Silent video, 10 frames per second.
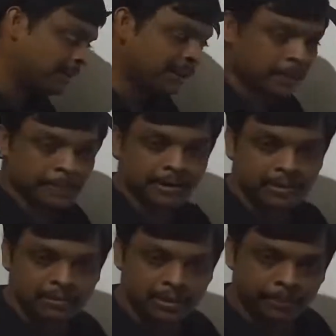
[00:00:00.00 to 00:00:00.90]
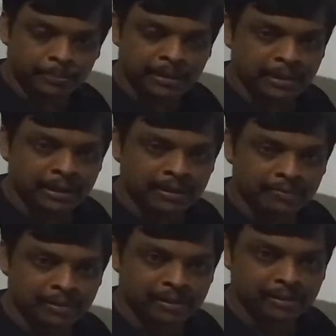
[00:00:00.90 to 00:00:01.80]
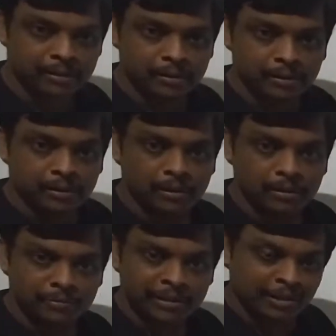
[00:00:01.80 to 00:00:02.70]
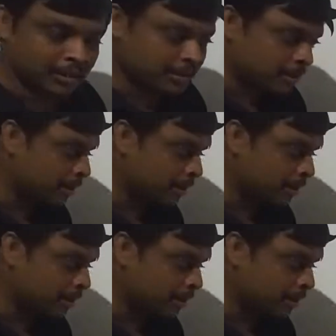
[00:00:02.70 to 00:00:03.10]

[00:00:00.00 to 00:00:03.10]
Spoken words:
DFA is complete DFA, whether this is a